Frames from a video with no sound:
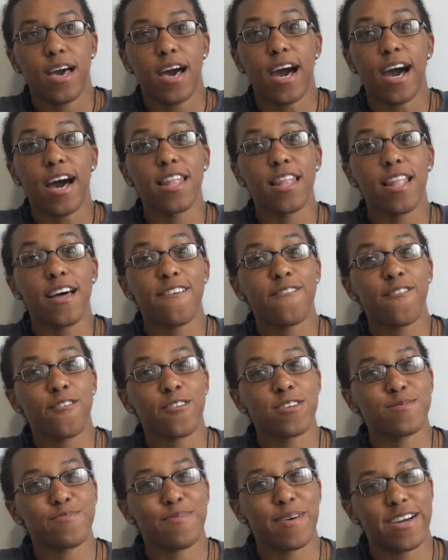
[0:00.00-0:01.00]
I love
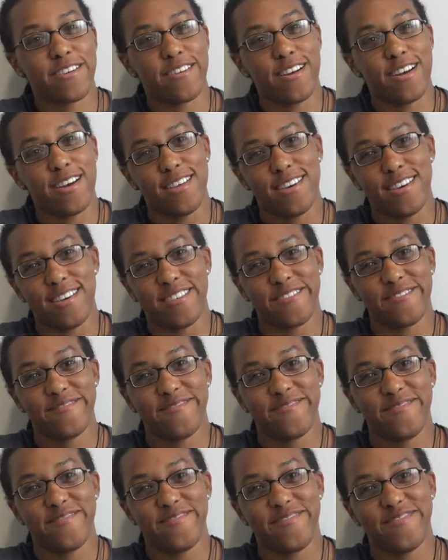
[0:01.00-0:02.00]
horseback riding.
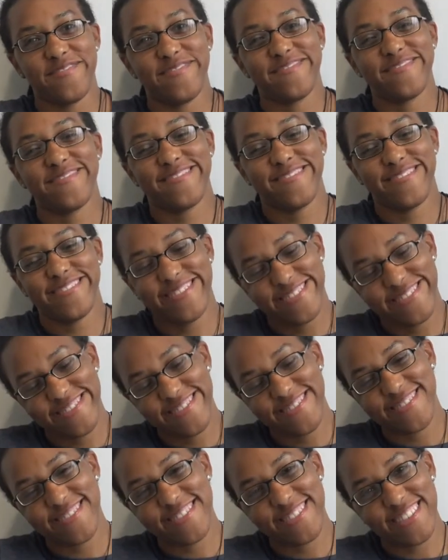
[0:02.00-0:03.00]

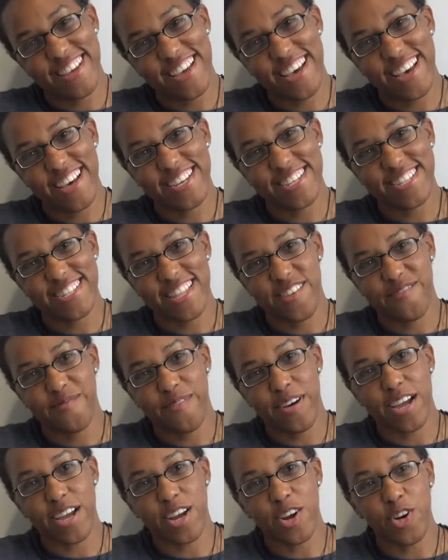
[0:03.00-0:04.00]
Yeah,
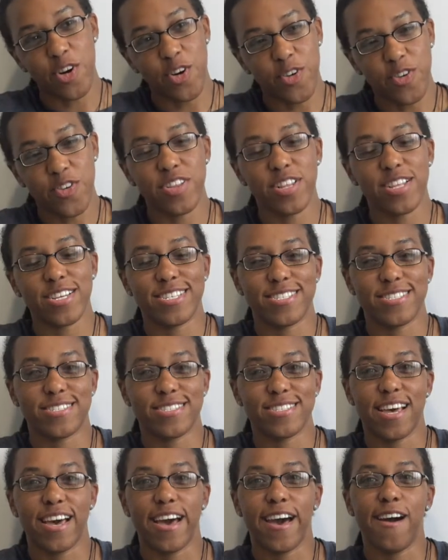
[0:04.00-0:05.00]
my goal
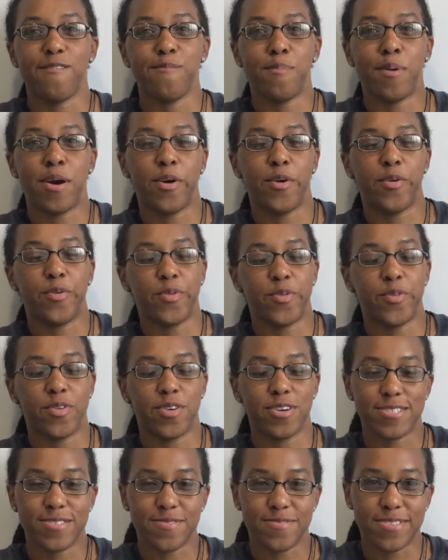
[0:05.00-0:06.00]
is to have my own
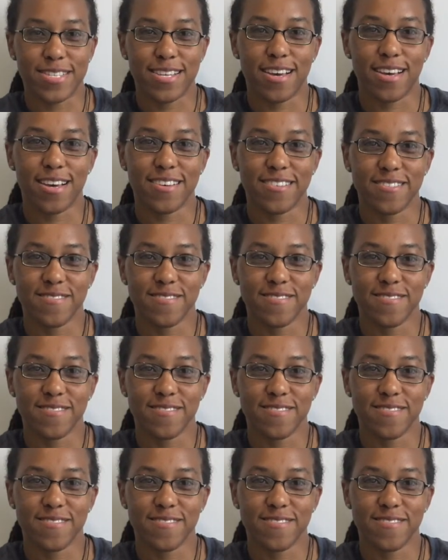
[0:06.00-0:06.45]
horse one day.